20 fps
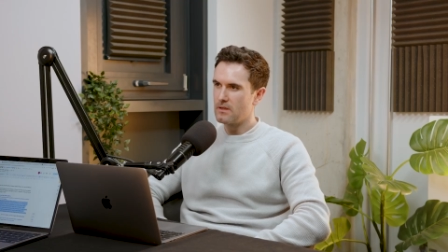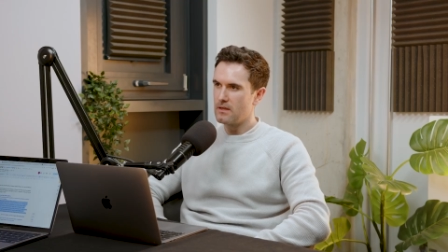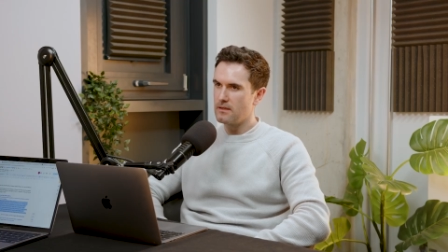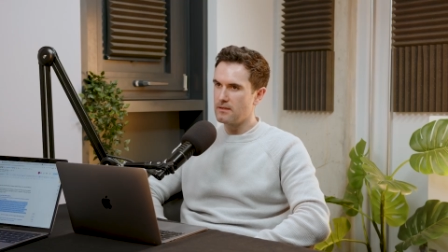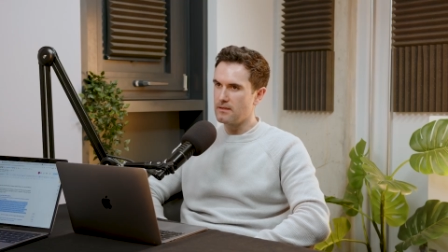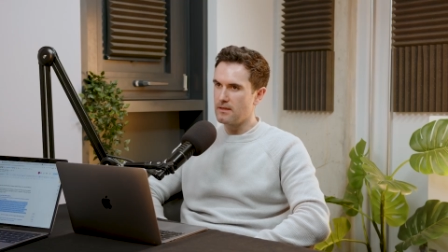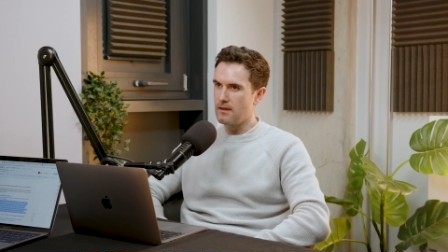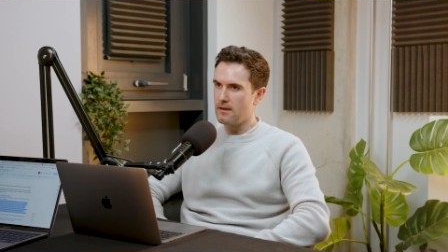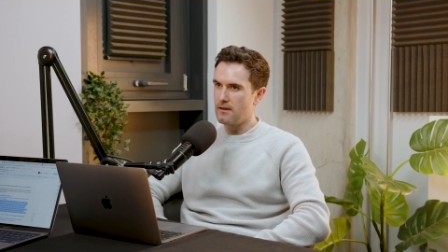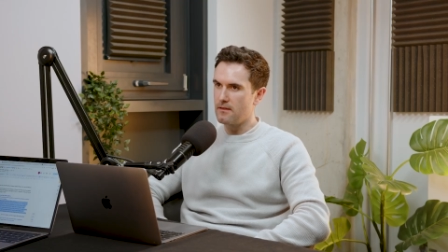
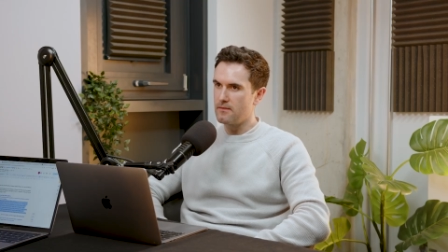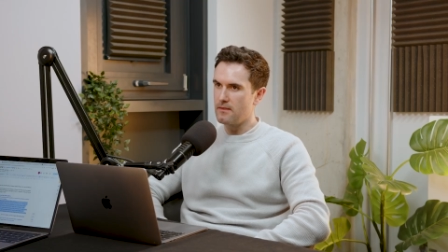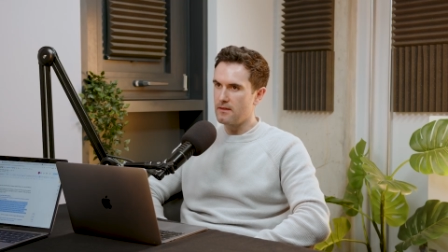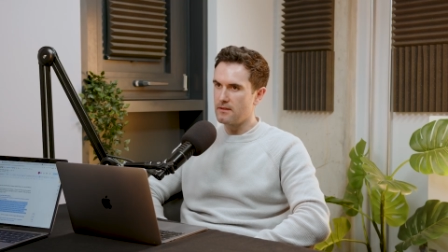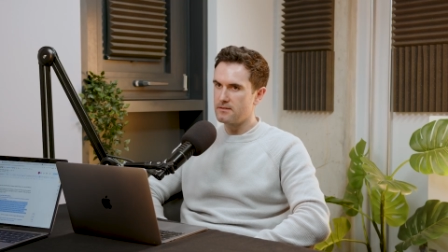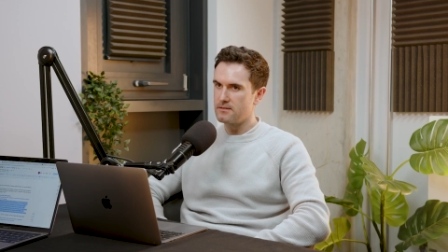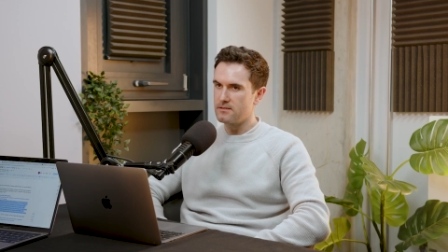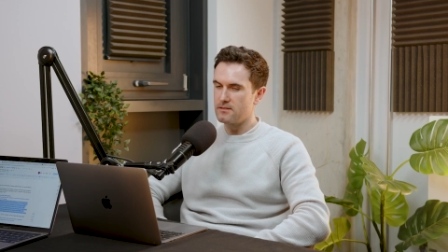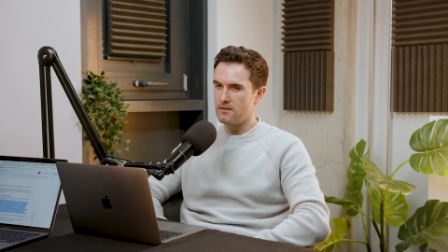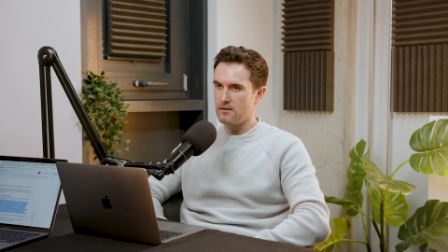
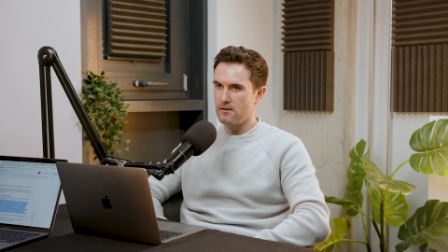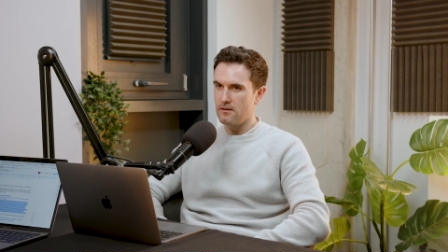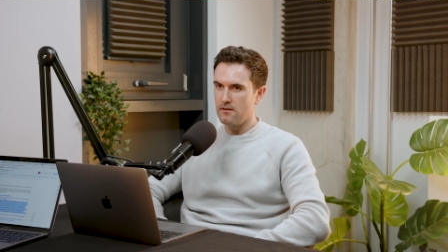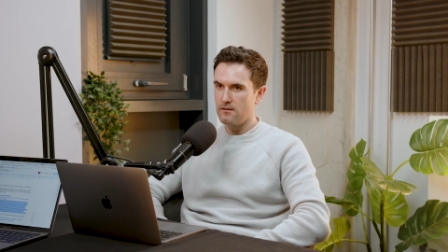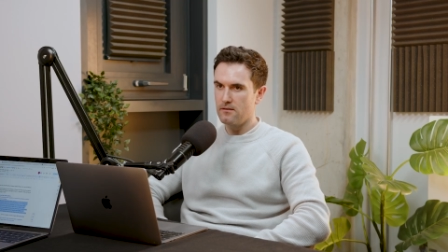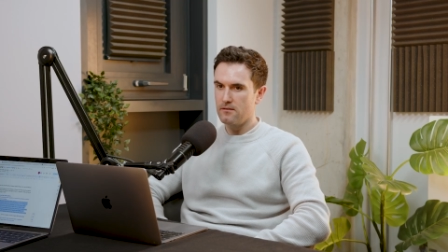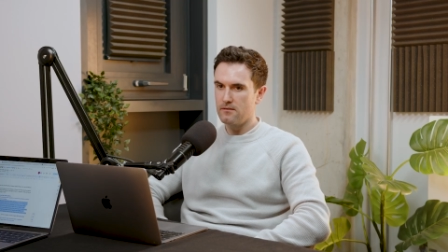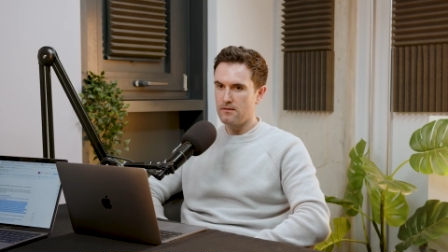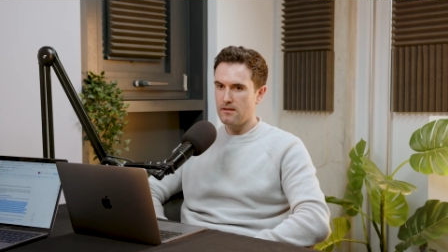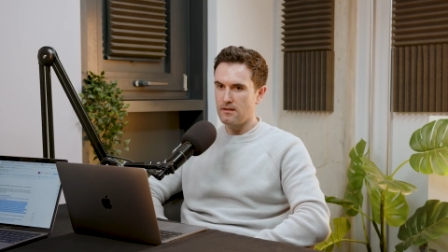
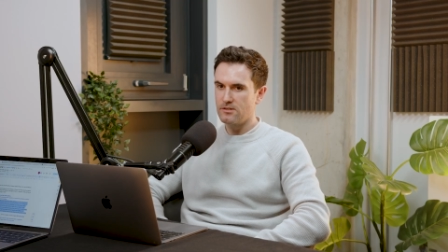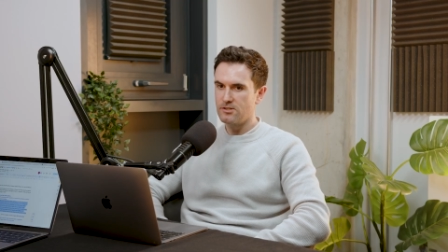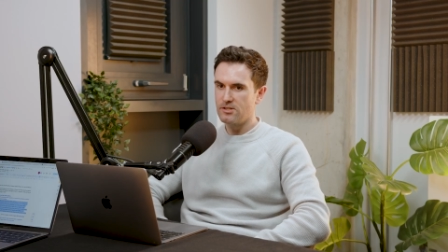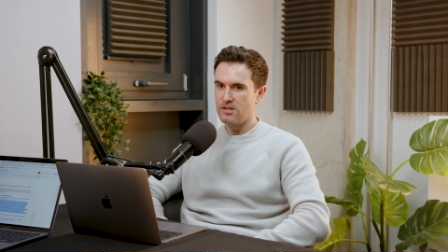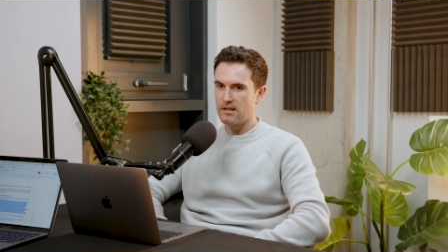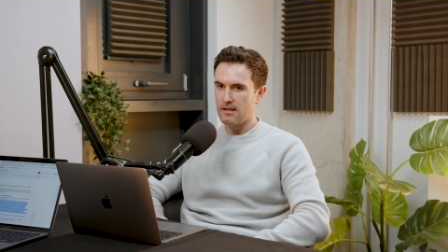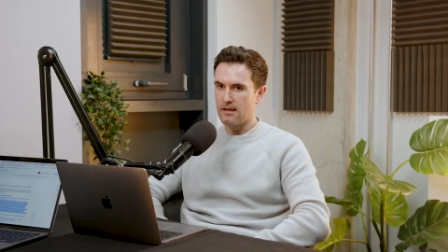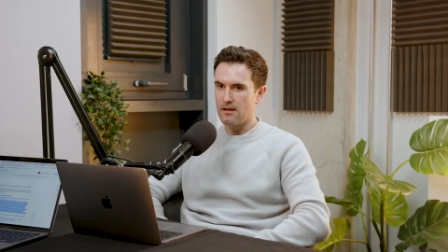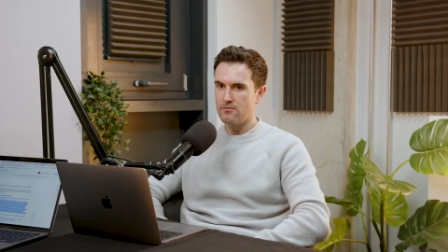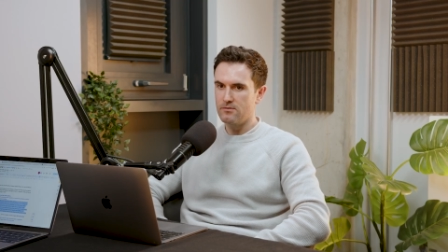That
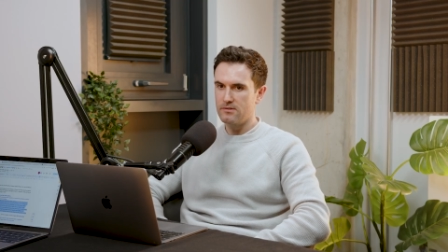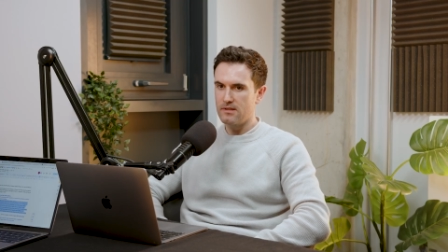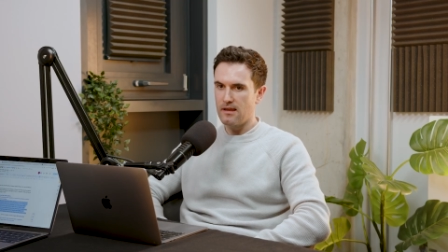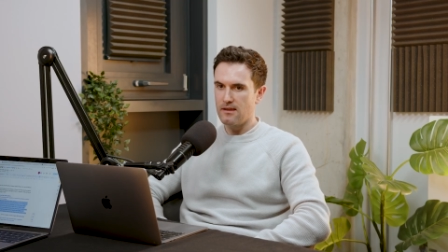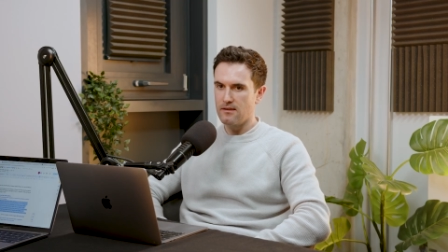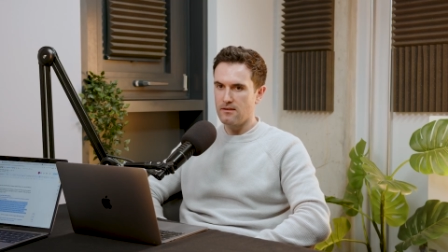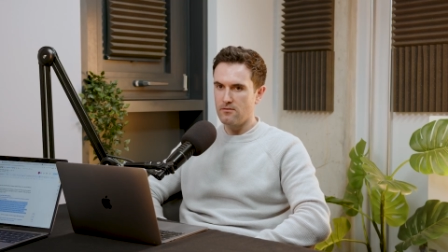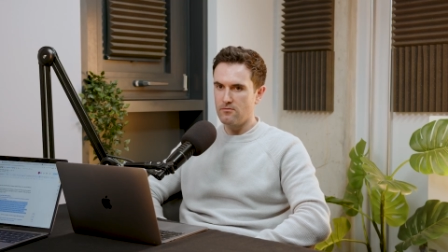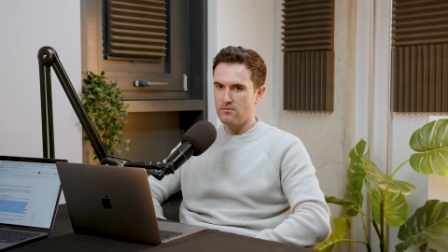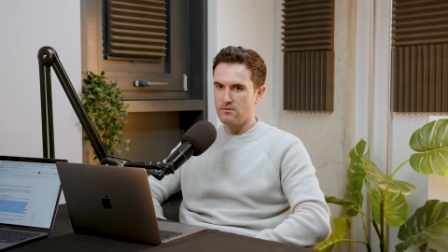checkout
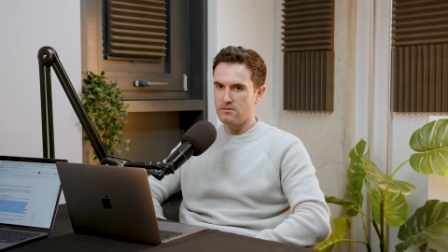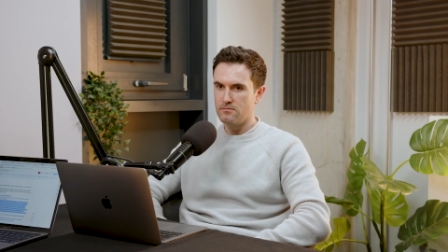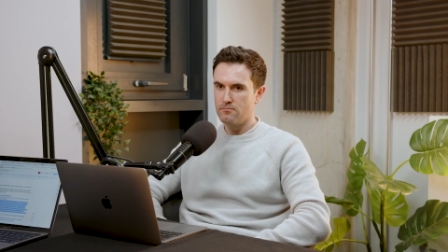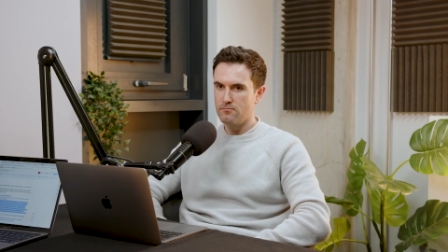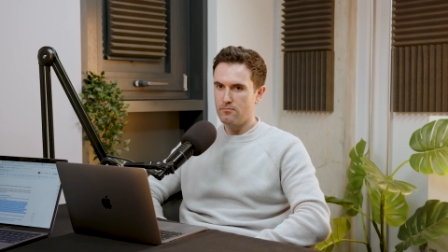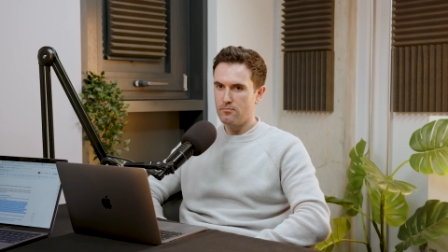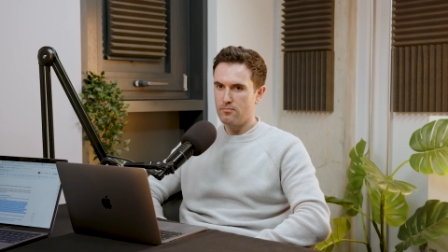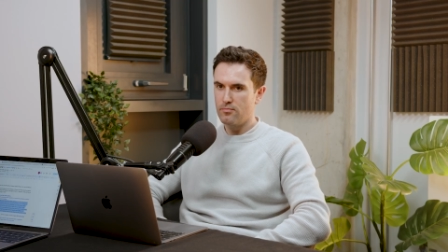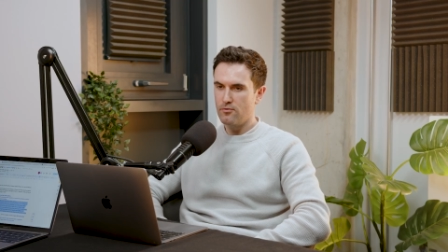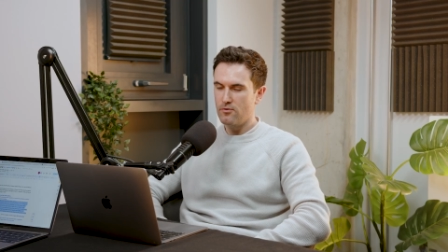data is
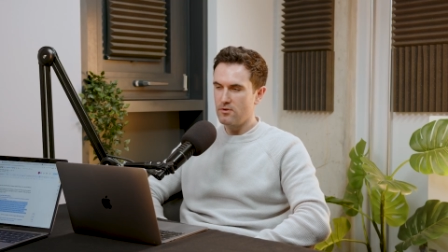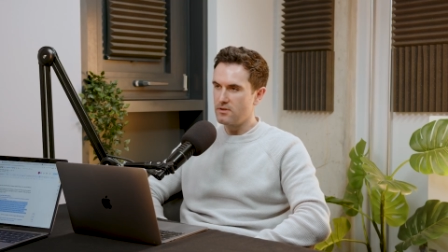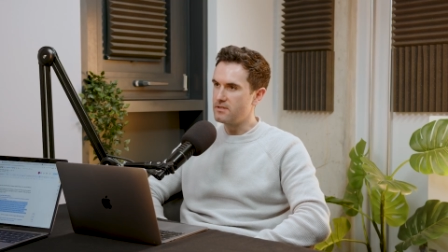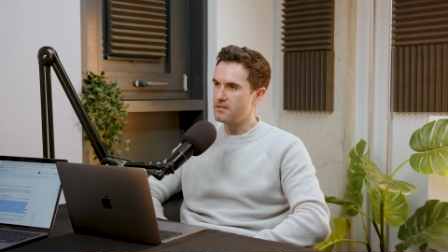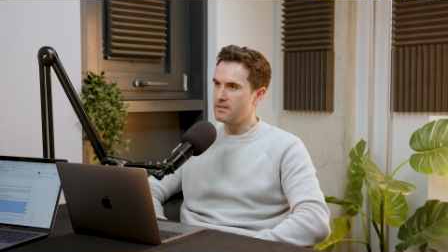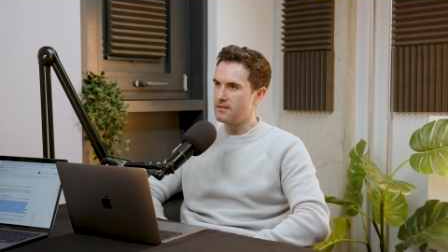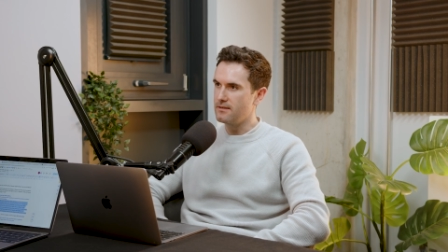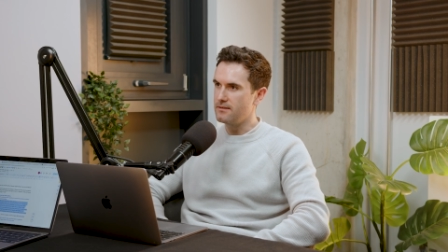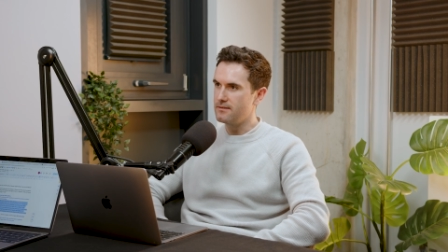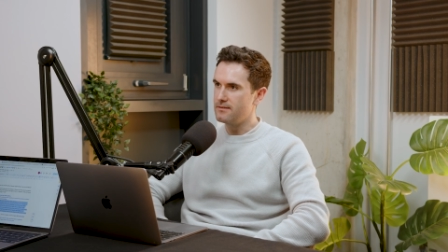
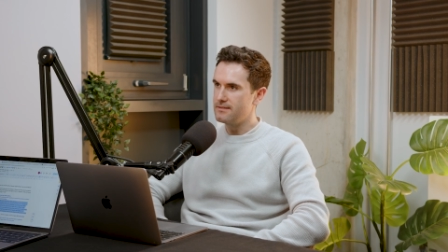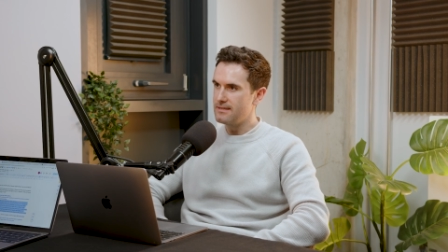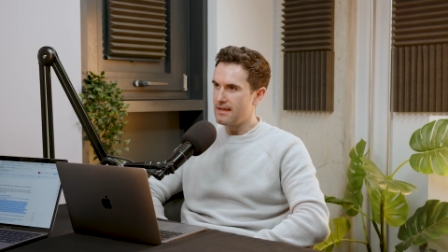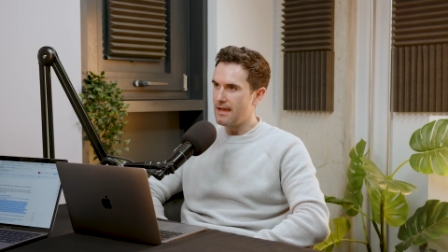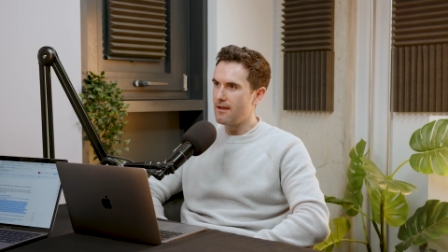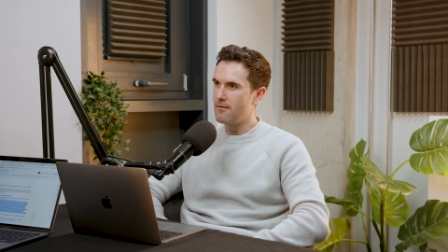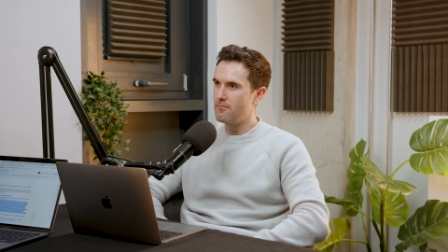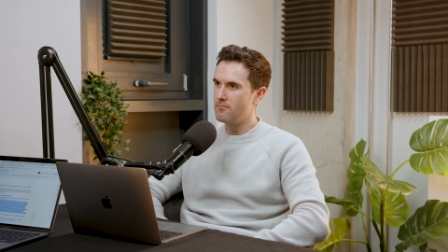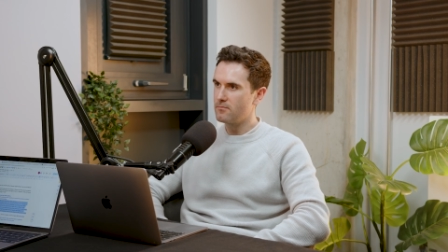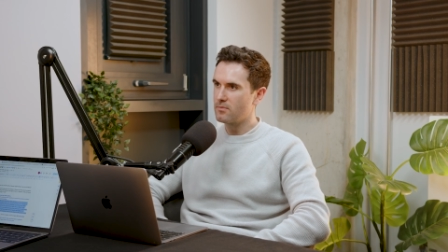pretty
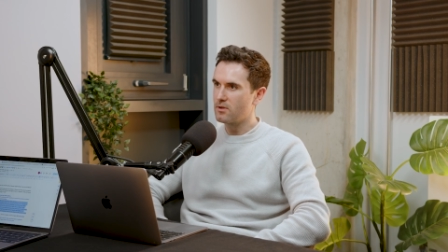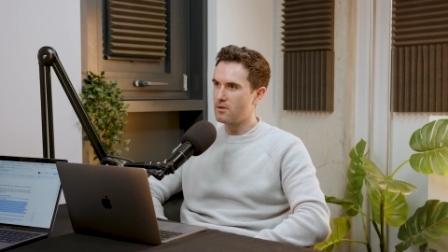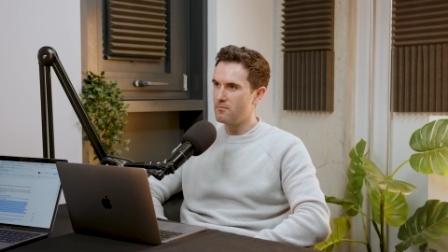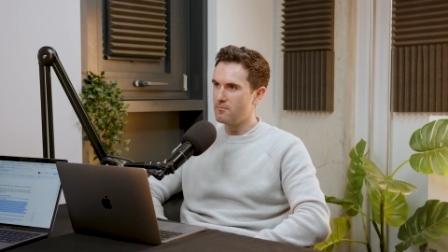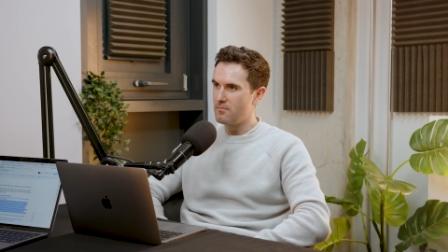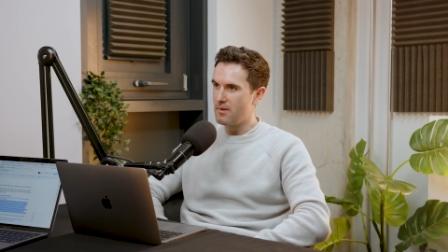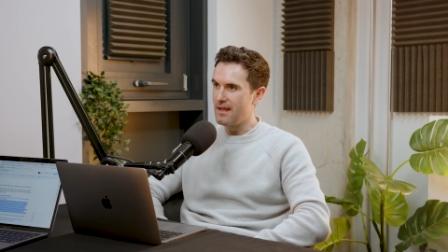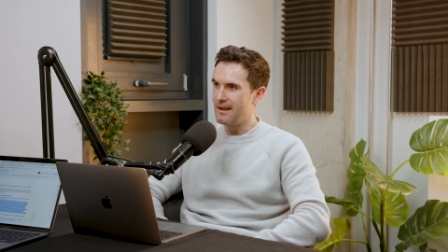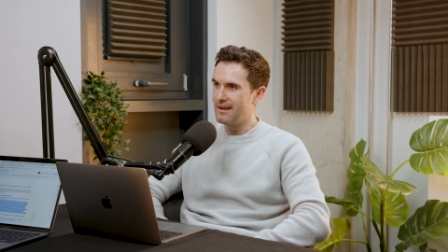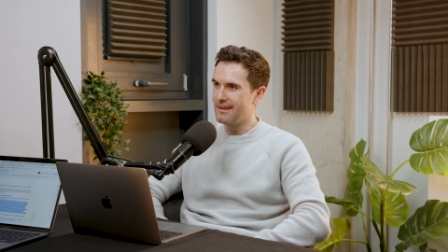damn
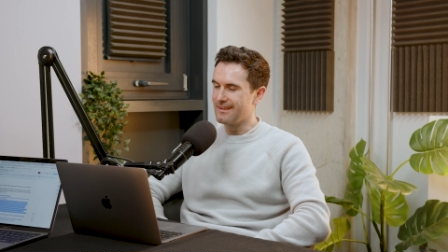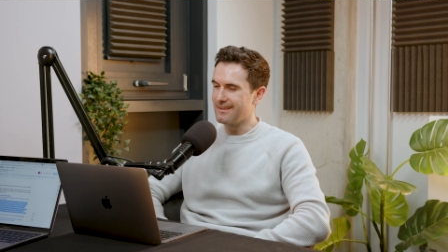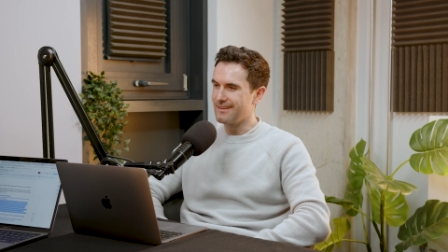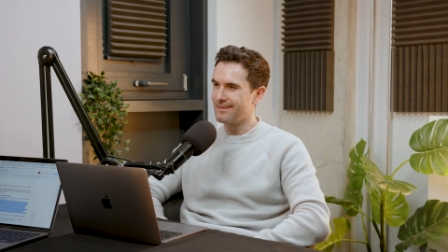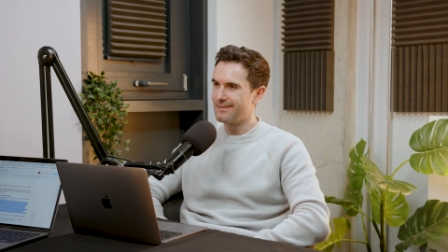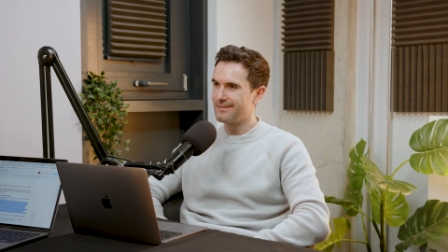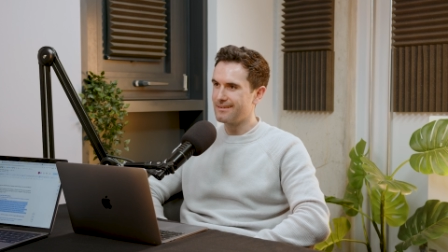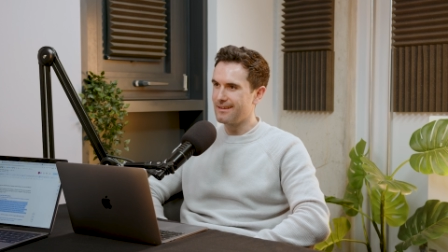compelling.